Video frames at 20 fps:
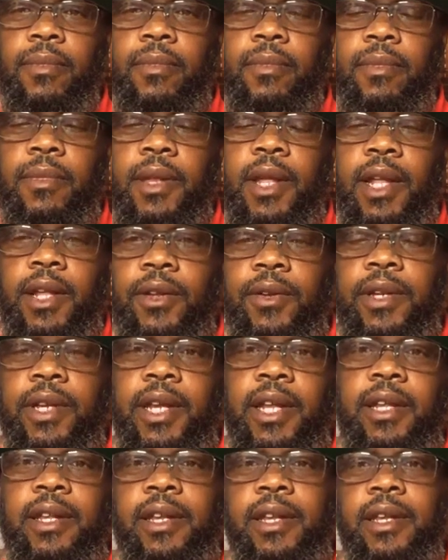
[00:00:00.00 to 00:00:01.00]
Now, I know the
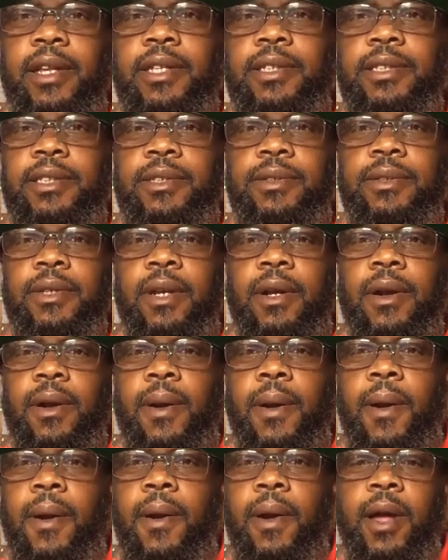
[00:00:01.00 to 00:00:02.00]
Indians
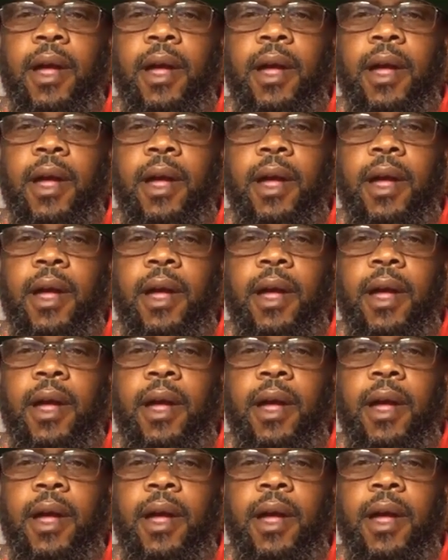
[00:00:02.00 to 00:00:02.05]
are